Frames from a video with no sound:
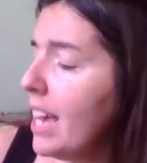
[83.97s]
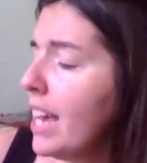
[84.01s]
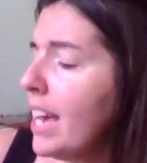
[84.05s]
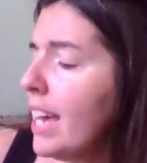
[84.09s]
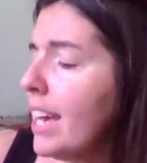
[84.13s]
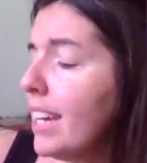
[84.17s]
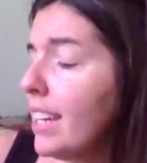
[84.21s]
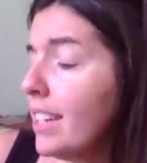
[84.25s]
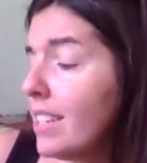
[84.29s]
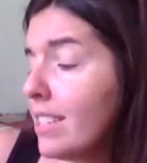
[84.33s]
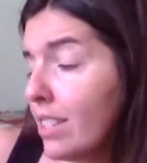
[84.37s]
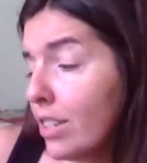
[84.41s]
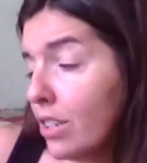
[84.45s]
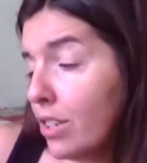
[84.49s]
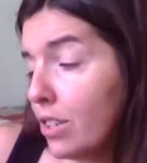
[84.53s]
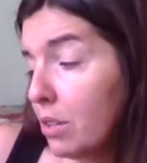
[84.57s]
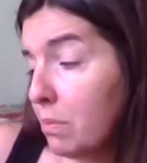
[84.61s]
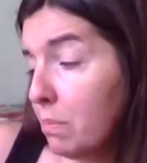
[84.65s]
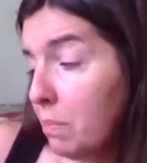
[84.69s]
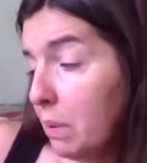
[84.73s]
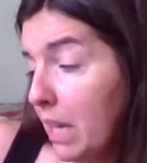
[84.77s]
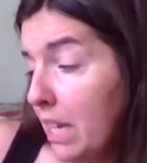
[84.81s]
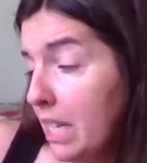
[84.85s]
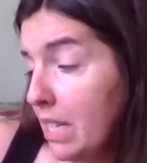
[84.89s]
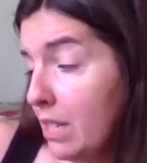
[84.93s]
It is a
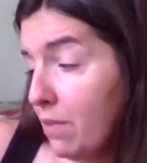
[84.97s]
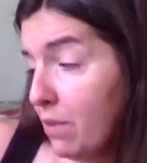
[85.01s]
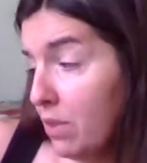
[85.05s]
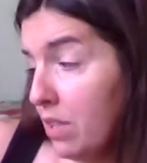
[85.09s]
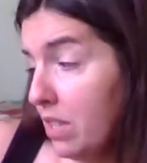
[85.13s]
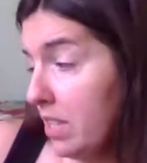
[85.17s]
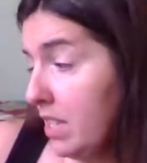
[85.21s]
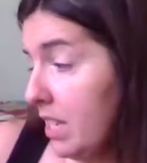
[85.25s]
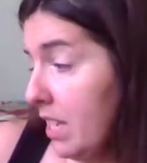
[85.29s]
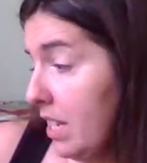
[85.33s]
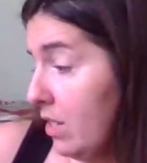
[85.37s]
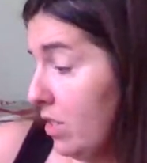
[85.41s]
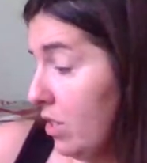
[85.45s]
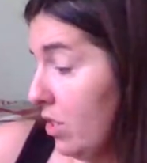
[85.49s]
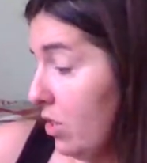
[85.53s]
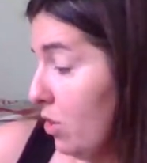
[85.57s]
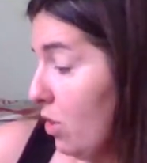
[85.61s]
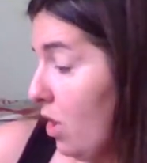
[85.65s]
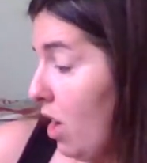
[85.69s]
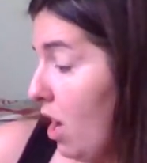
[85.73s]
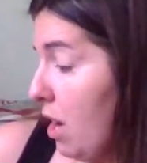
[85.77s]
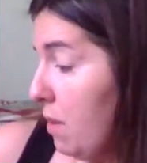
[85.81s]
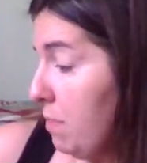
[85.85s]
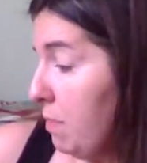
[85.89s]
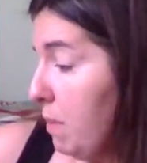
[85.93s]
good place for the seed to
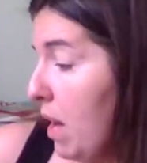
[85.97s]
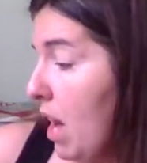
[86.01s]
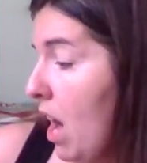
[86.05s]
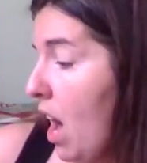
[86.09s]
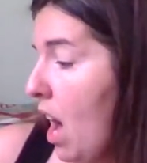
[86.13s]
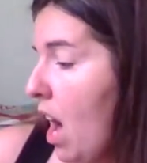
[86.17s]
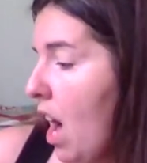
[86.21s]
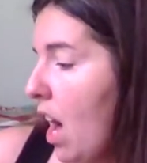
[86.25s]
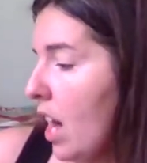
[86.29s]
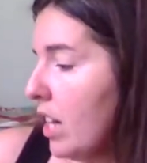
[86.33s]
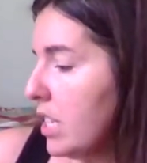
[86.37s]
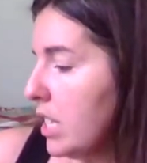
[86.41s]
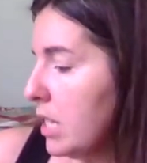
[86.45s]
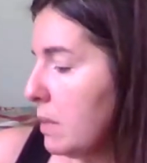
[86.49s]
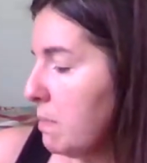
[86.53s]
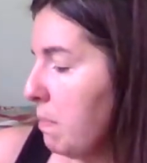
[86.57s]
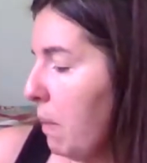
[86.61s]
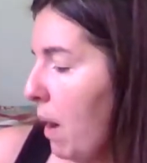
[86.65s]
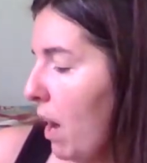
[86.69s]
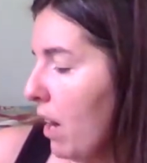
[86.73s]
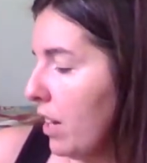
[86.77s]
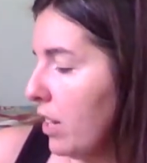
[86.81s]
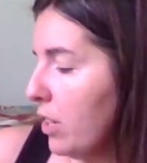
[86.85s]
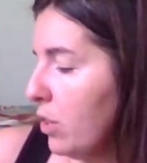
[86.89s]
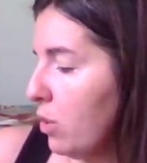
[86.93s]
drop. A
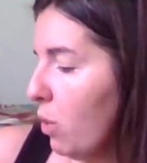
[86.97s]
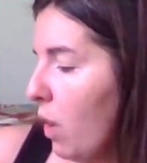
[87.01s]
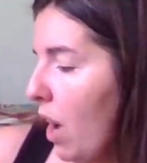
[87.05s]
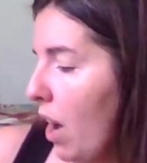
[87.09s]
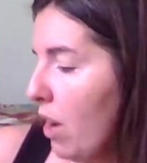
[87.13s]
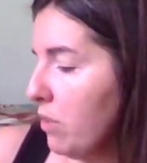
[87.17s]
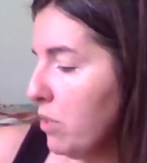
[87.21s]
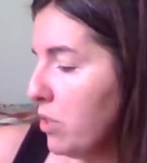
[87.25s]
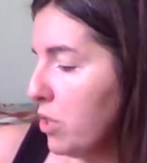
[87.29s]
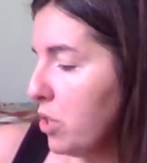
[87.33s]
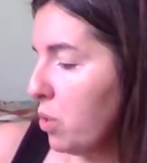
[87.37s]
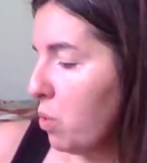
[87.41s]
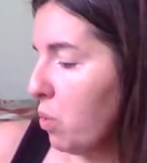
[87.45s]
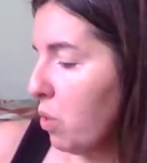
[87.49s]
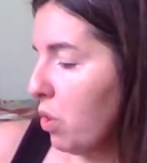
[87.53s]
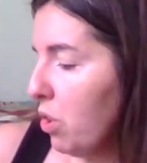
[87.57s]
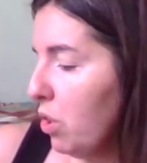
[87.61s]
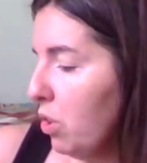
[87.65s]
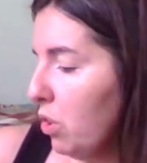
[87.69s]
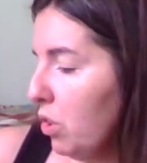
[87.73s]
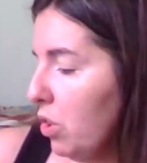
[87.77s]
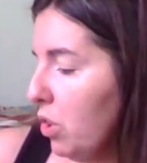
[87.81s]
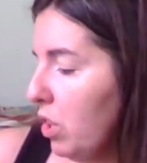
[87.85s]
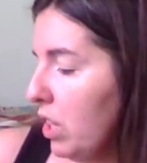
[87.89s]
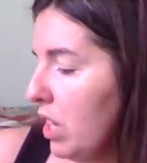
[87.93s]
spotted ground
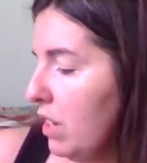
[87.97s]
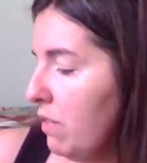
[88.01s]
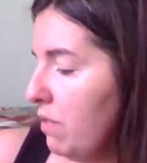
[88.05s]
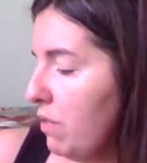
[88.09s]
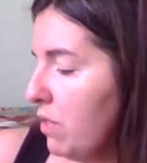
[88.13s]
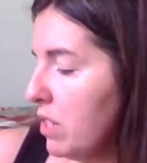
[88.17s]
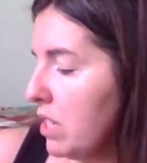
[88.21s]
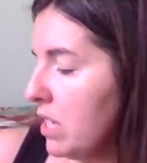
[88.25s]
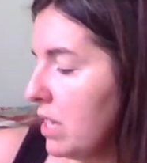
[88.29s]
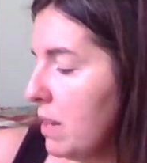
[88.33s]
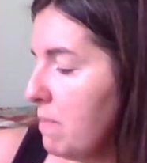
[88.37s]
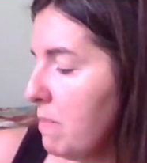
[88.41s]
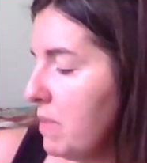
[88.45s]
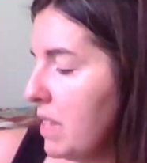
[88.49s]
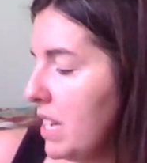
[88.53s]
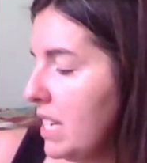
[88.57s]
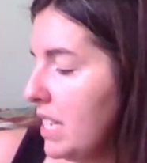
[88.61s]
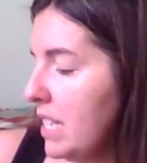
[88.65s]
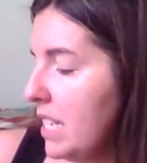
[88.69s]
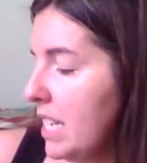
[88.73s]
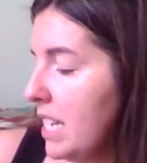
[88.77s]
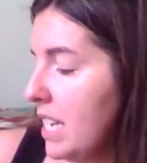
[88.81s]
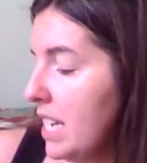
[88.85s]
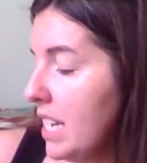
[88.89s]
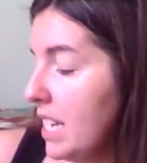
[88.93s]
squirrel looking for something
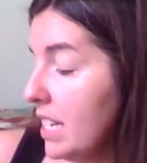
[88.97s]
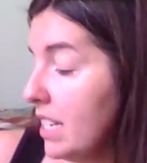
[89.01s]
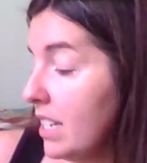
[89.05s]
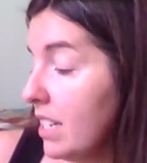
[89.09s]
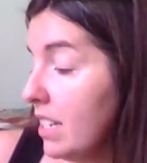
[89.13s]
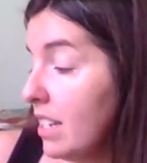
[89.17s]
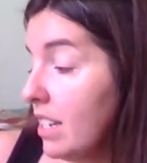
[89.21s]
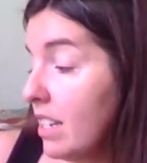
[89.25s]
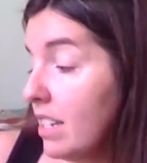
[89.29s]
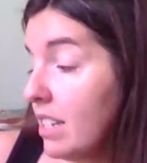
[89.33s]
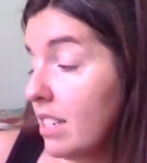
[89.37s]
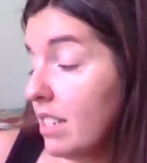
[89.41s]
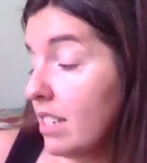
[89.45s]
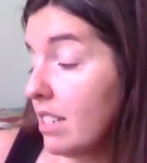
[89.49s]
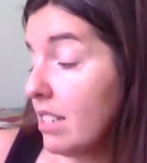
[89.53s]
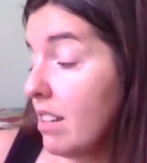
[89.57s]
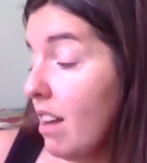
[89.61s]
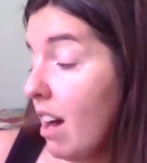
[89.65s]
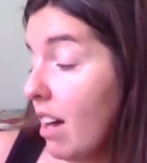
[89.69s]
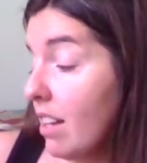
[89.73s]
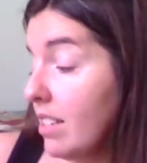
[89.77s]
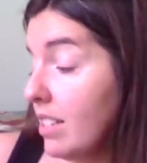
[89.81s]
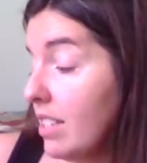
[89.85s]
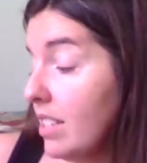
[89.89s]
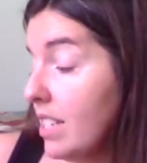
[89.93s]
to eat does
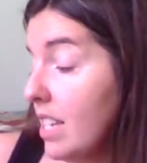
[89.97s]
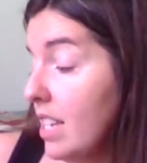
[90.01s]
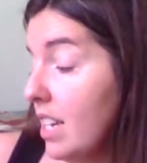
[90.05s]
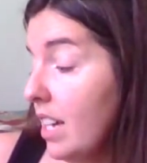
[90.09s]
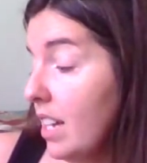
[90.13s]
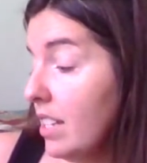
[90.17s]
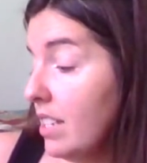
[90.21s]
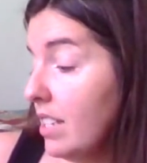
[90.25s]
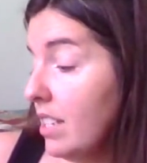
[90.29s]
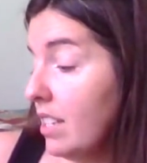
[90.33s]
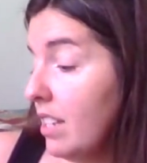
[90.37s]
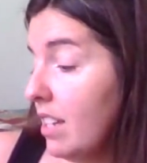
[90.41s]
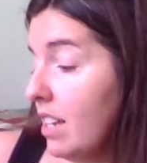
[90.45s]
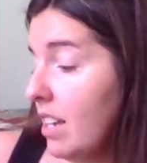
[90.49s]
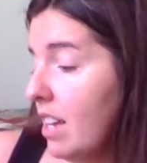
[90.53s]
not see it.